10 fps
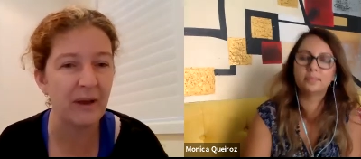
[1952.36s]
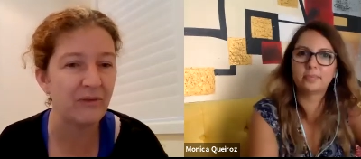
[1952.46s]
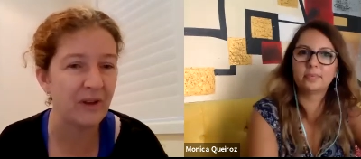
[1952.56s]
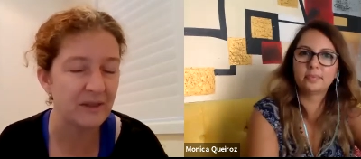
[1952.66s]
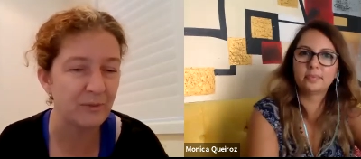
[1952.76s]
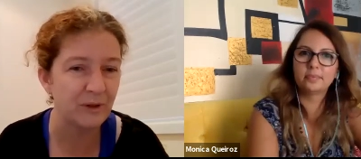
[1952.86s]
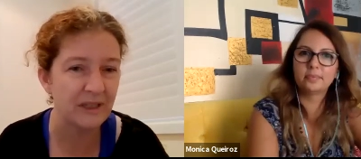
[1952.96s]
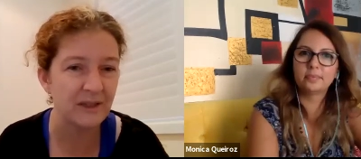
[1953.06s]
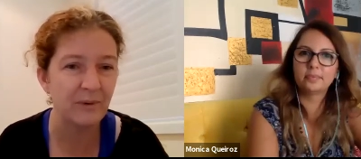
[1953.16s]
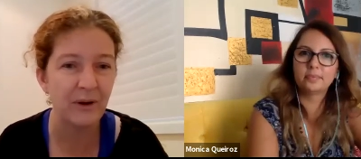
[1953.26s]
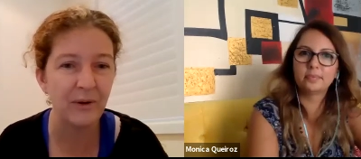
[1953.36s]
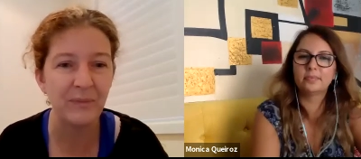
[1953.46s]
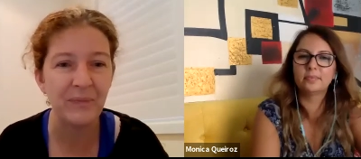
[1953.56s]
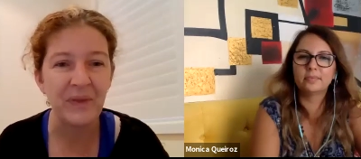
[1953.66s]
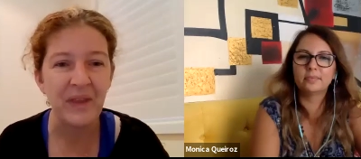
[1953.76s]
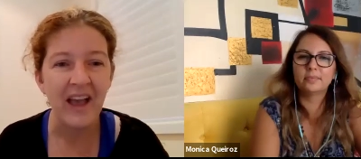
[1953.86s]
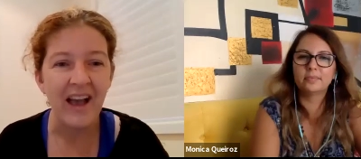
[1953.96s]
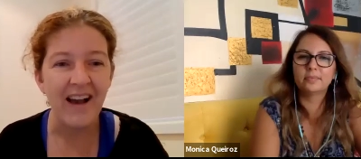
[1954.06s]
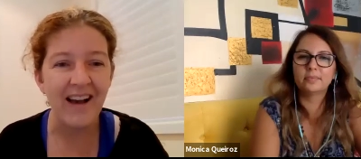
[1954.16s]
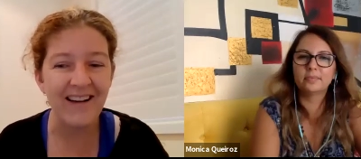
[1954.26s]
Speaker 1: and facebook as well
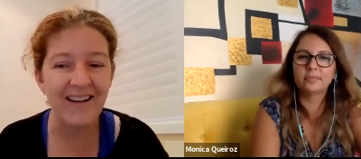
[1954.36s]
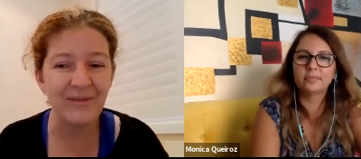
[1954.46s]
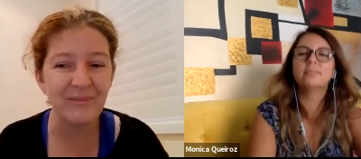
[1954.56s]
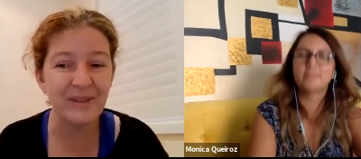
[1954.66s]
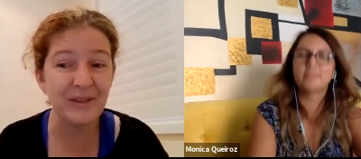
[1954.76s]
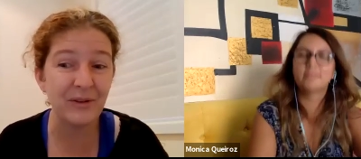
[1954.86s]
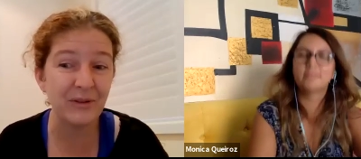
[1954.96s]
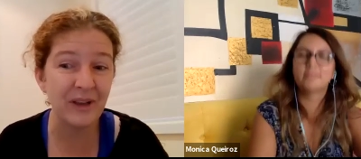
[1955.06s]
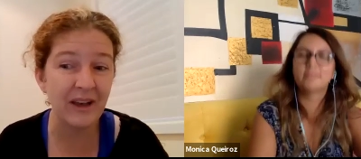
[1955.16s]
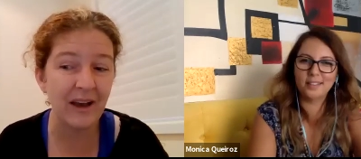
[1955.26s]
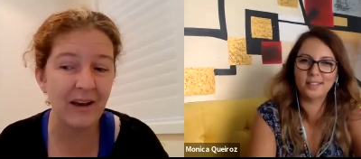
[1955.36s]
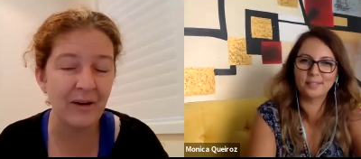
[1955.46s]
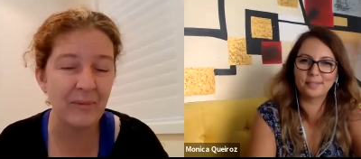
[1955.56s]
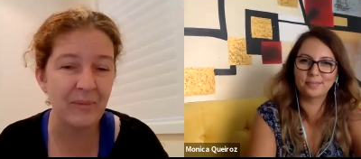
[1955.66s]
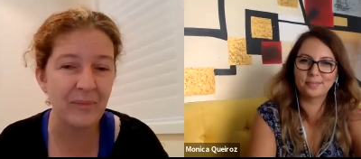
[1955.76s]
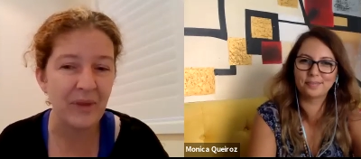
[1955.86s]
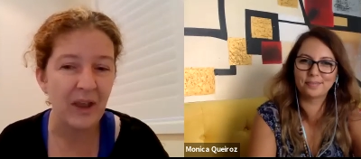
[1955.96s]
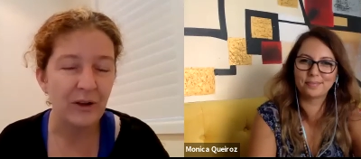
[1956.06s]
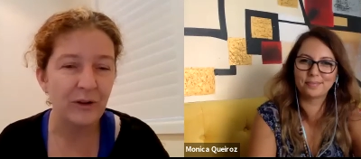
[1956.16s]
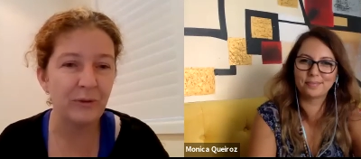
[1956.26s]
um, so yeah, um,
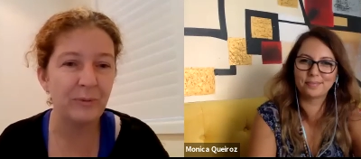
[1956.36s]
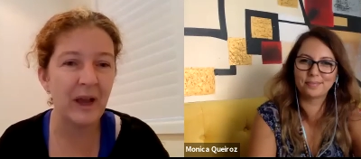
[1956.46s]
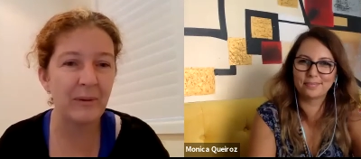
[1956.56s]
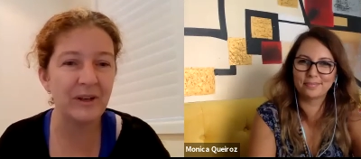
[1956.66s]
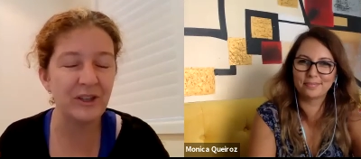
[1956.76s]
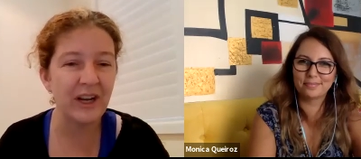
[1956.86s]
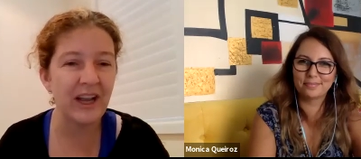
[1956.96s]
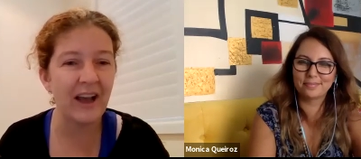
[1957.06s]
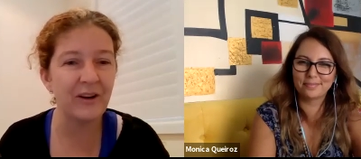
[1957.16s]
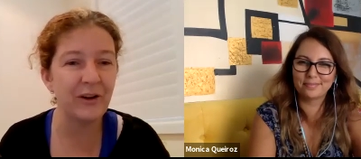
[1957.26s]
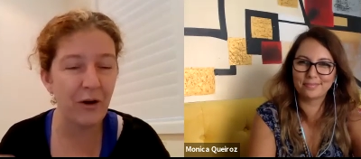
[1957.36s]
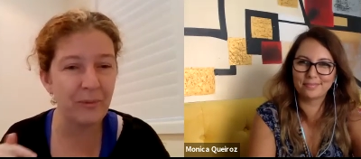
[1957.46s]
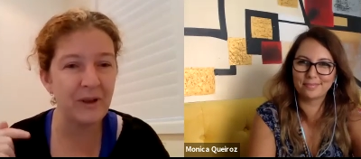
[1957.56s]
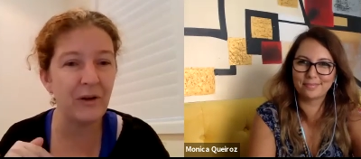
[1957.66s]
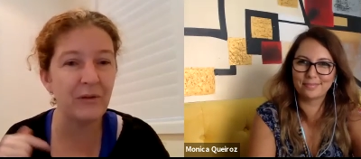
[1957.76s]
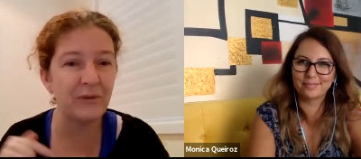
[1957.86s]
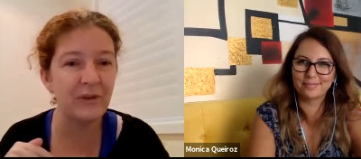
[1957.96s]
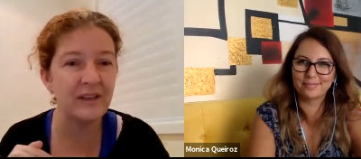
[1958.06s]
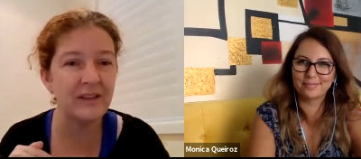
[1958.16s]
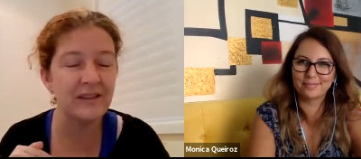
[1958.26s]
you'll be able to check out a copy of
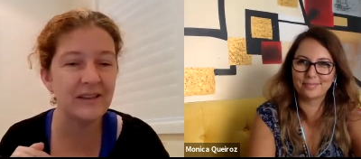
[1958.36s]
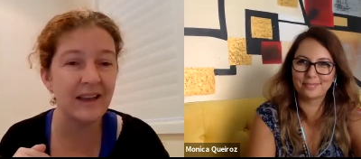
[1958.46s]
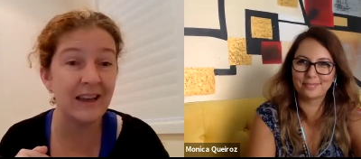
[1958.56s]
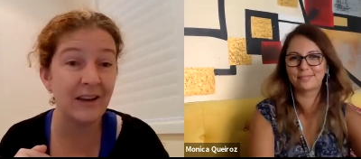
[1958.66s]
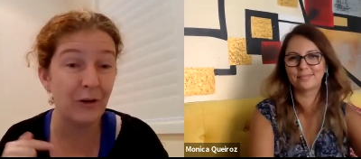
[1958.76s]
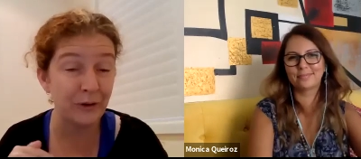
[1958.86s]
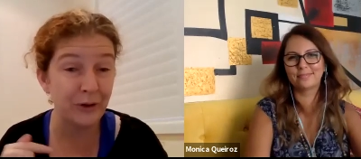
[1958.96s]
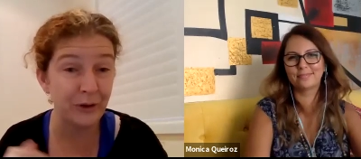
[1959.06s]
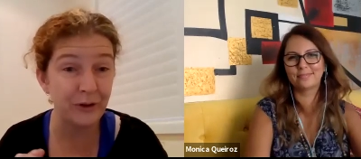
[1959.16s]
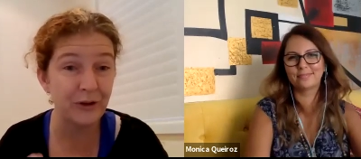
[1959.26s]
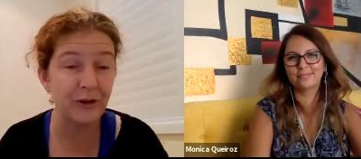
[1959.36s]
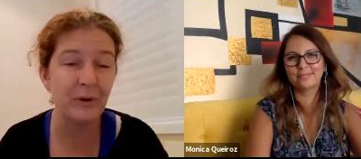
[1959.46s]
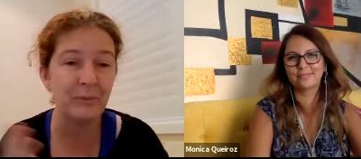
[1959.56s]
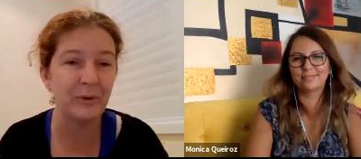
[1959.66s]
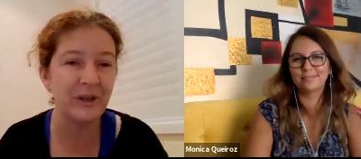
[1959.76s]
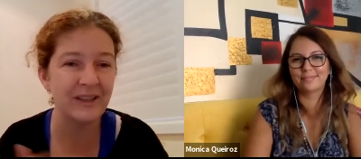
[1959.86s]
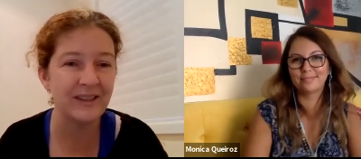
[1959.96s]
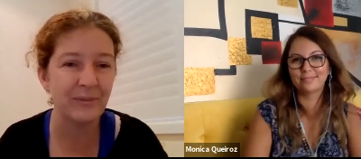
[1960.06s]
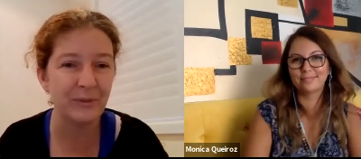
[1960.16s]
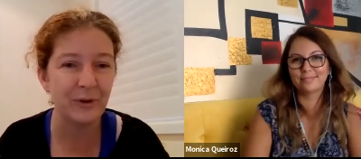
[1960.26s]
this on YouTube. I'm putting
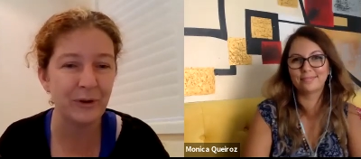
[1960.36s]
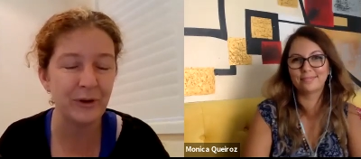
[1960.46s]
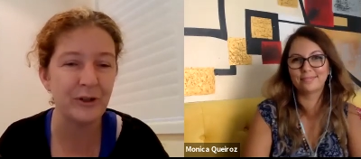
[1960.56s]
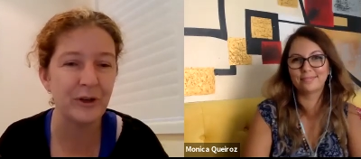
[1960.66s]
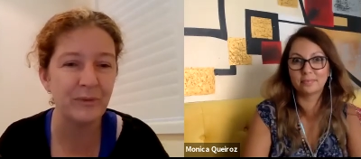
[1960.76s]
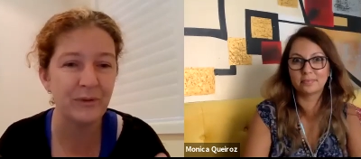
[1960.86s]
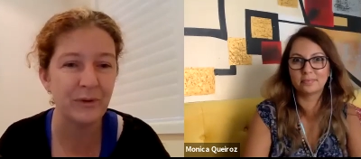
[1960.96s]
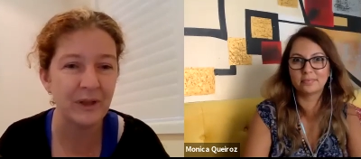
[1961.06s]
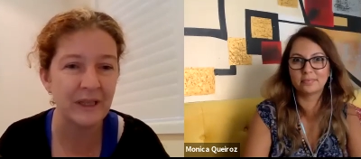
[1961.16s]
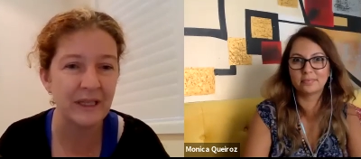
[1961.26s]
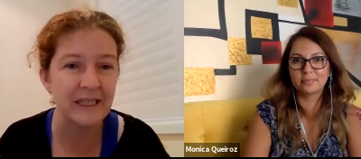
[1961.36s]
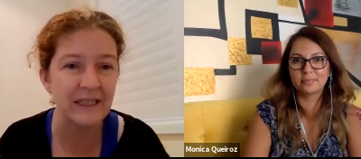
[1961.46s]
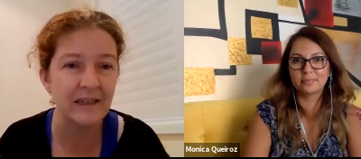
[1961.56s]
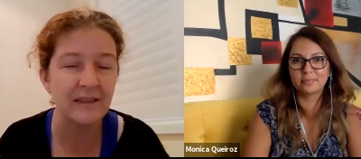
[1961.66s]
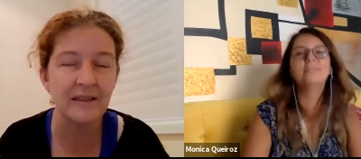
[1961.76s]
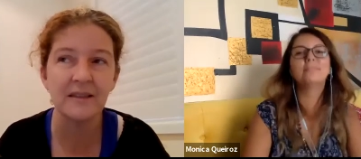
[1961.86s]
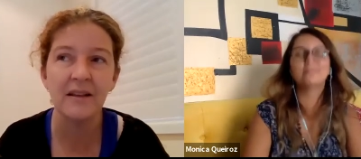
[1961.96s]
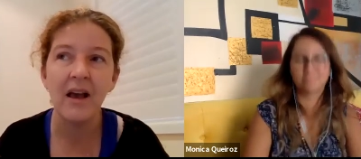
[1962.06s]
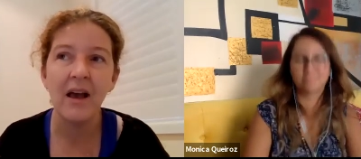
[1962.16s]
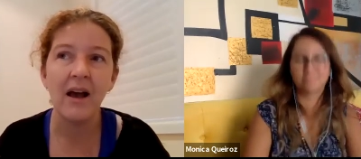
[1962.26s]
this on, on YouTube for all the listeners.
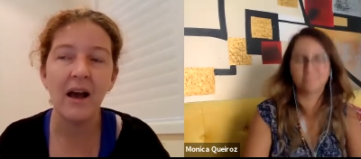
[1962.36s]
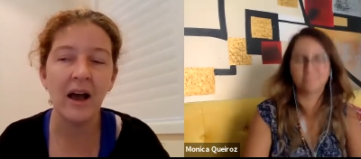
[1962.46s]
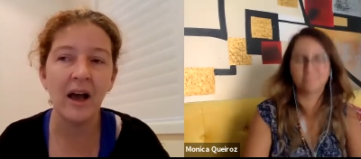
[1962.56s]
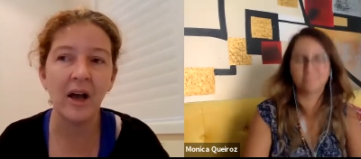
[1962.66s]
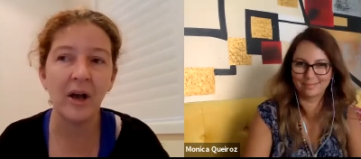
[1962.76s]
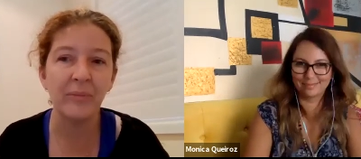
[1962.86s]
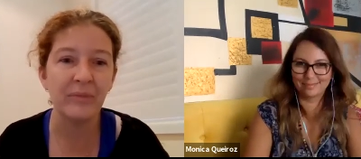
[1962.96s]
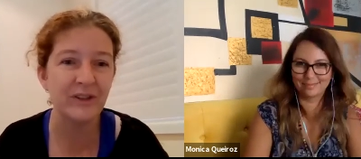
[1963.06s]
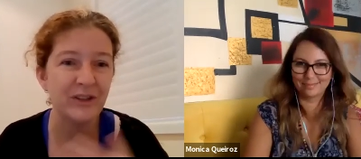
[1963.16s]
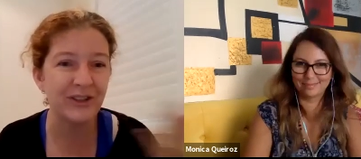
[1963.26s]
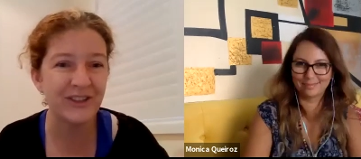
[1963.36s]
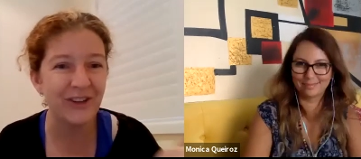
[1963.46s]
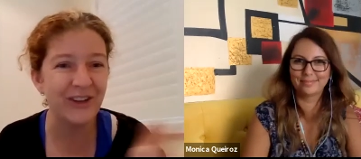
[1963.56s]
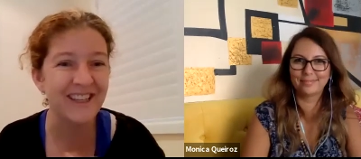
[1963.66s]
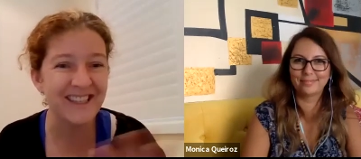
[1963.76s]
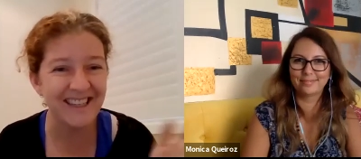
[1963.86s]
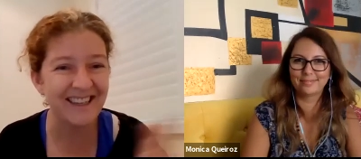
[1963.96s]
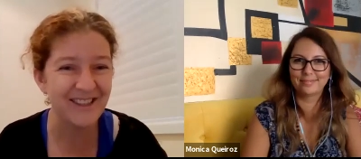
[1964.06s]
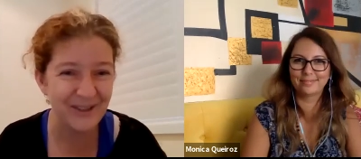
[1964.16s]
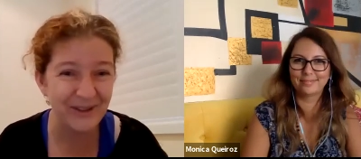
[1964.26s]
Um, to, so you can see
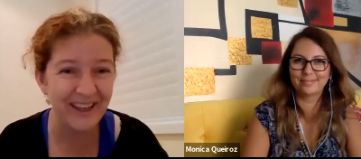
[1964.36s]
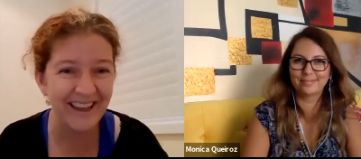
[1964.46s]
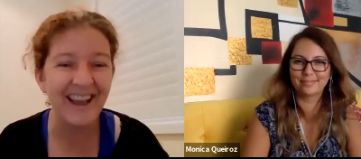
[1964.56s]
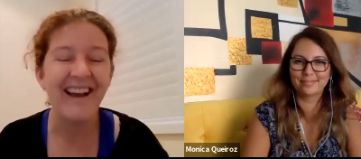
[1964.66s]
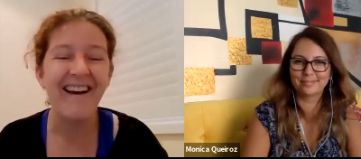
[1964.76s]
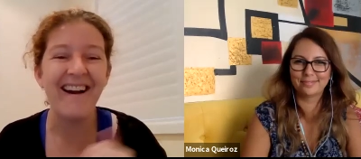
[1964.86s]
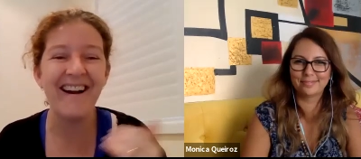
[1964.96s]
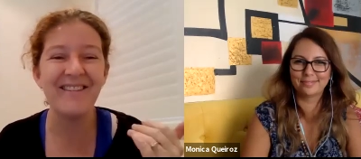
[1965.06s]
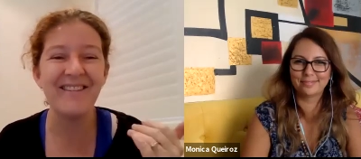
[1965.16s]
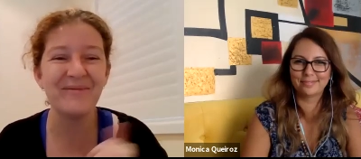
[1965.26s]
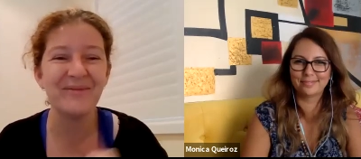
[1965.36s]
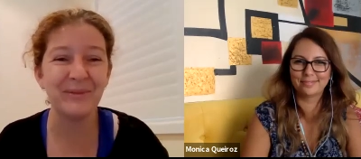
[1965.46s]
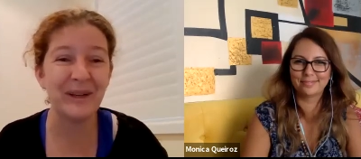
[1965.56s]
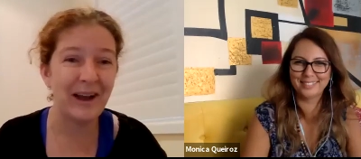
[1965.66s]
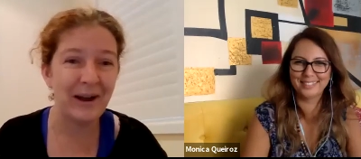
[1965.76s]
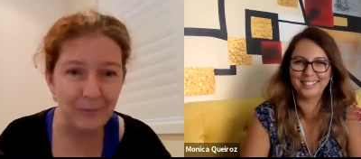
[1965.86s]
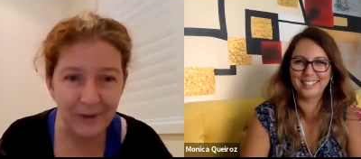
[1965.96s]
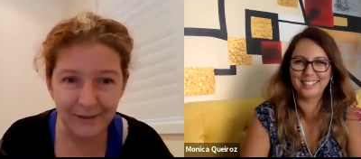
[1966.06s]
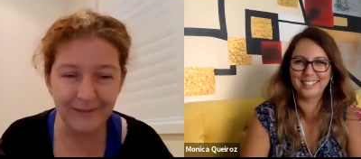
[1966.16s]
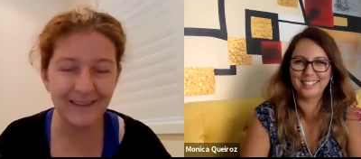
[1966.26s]
us talking. Um, we are
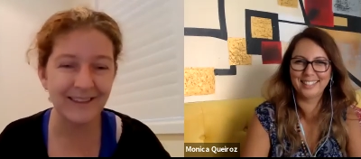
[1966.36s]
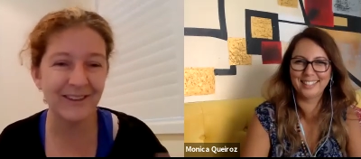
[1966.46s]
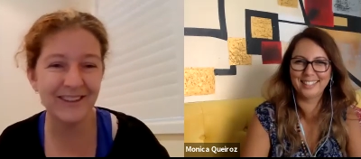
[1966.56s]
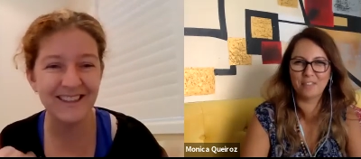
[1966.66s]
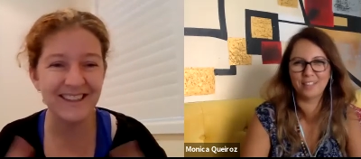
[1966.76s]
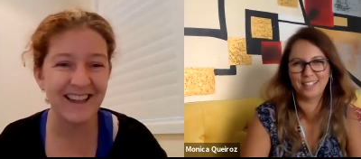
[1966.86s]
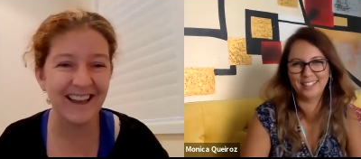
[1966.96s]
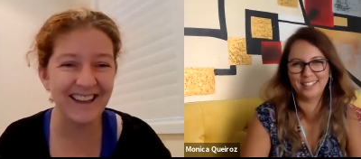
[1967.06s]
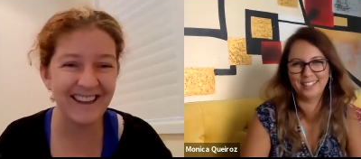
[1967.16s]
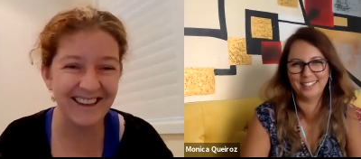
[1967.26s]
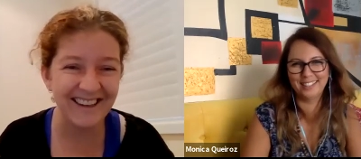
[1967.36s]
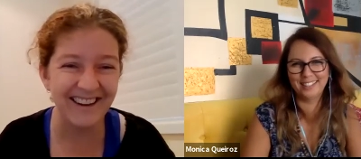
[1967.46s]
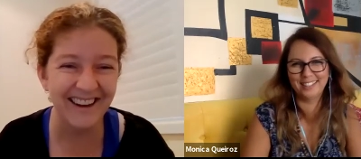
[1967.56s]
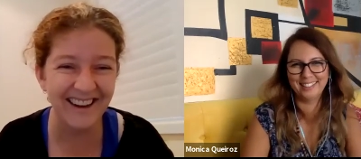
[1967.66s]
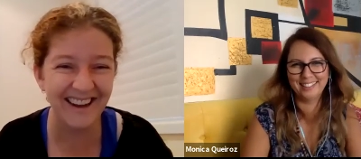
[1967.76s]
real and not just like, you know.